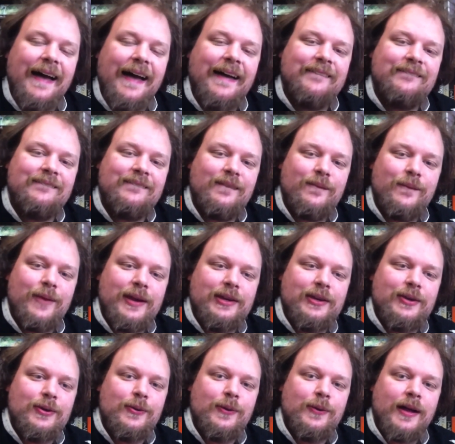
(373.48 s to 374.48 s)
Um, we
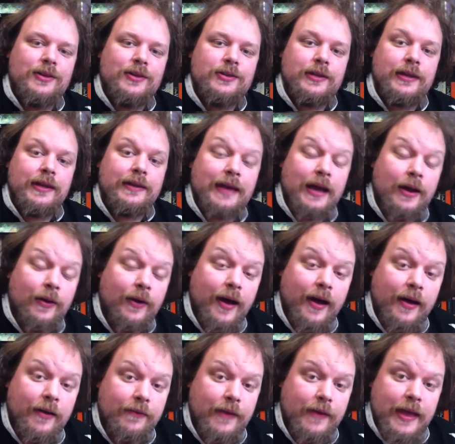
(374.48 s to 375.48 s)
do actually now
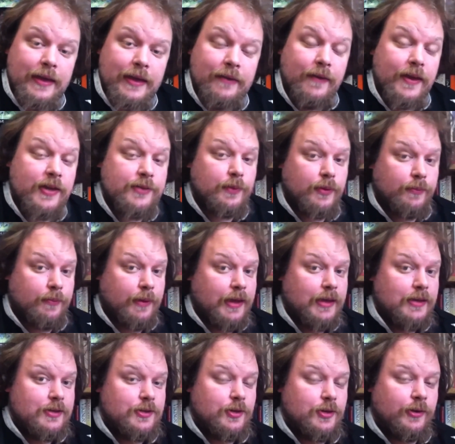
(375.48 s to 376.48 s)
have a Facebook
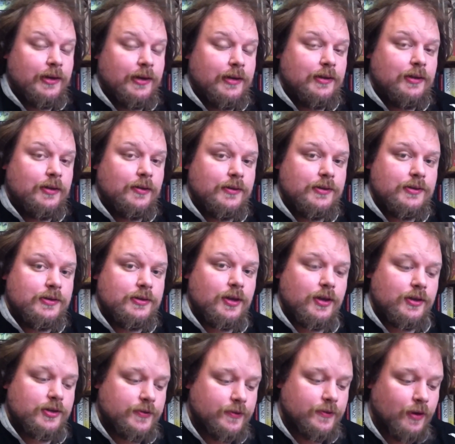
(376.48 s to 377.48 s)
page. All you need to do is
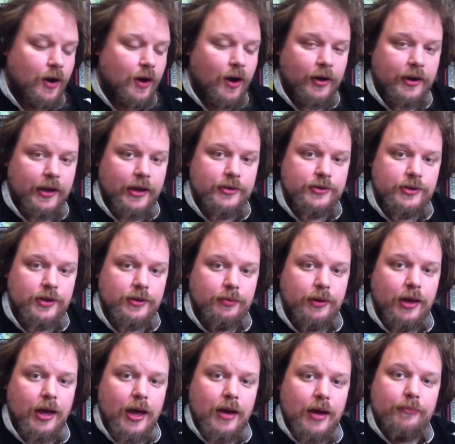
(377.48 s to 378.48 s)
search for Archaeosoup
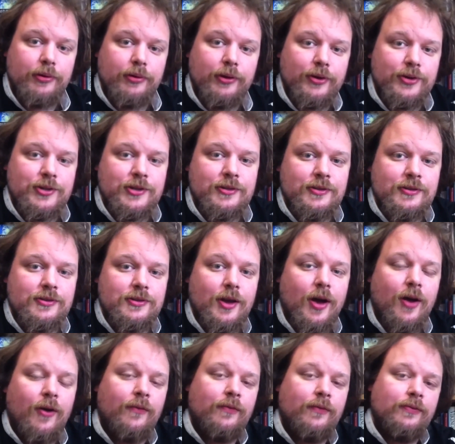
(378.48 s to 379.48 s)
Productions
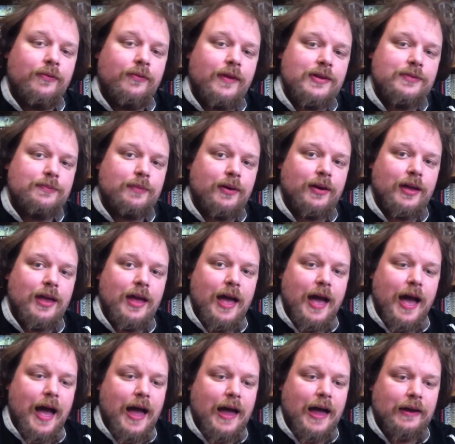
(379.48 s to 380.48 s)
on Facebook
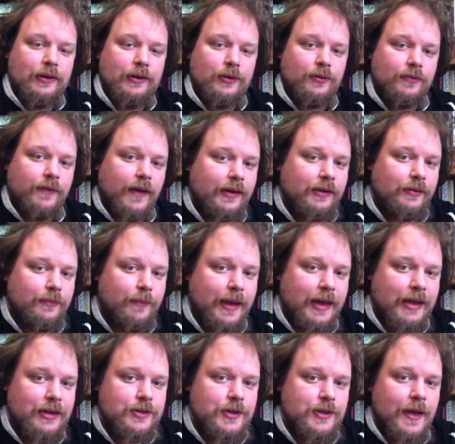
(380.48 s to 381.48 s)
and you'll find the
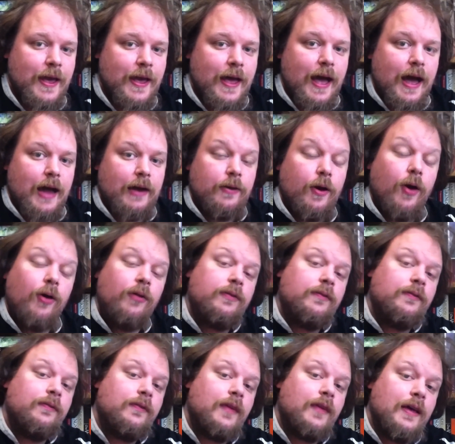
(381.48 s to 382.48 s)
page. And
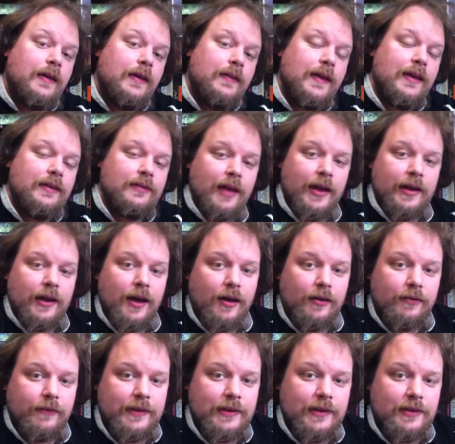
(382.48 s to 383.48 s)
often, things that I
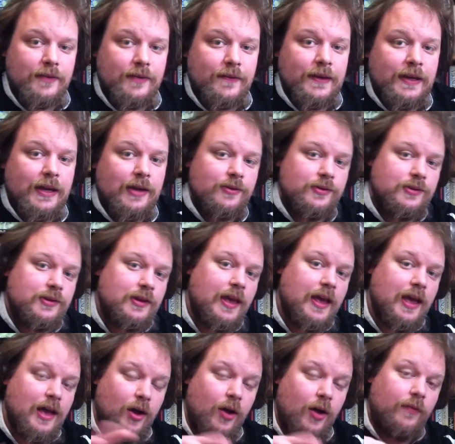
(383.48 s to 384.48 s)
can't fit into videos
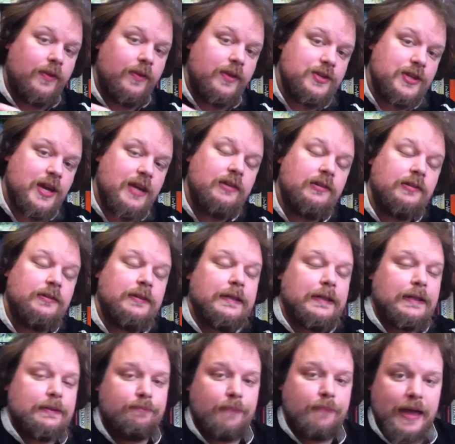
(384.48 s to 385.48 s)
uh, on the channel
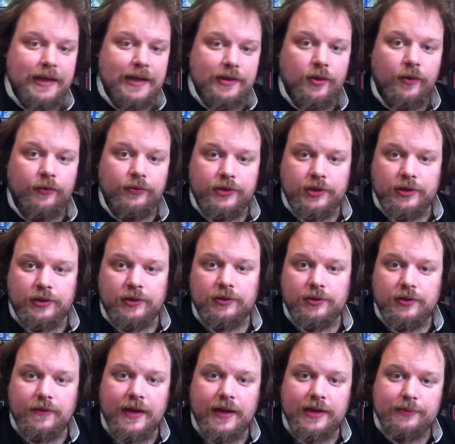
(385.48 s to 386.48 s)
make it onto
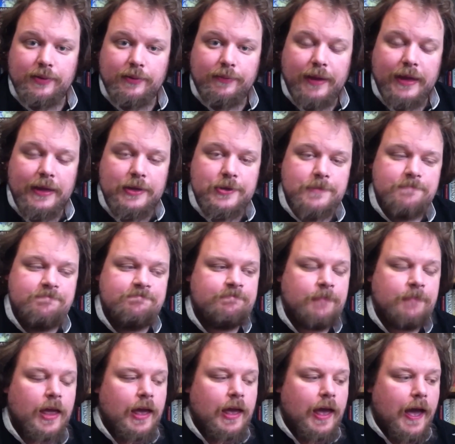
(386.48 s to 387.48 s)
the Facebook page.
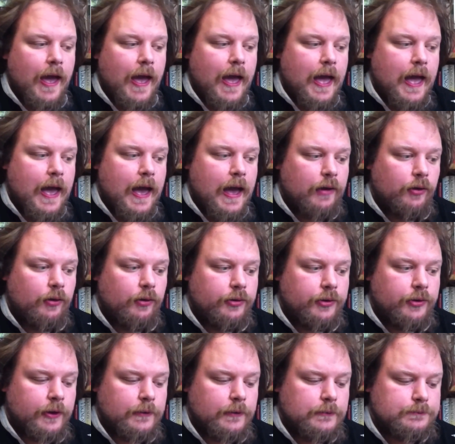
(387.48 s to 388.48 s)
Uh, and
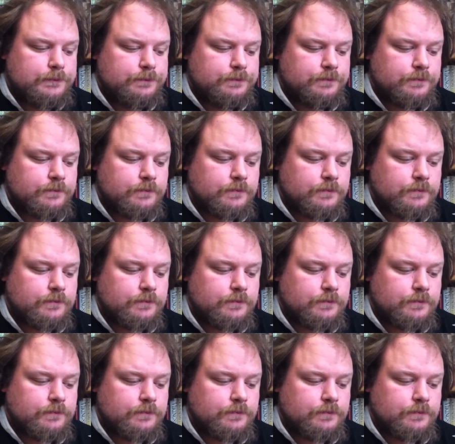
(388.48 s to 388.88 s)
also,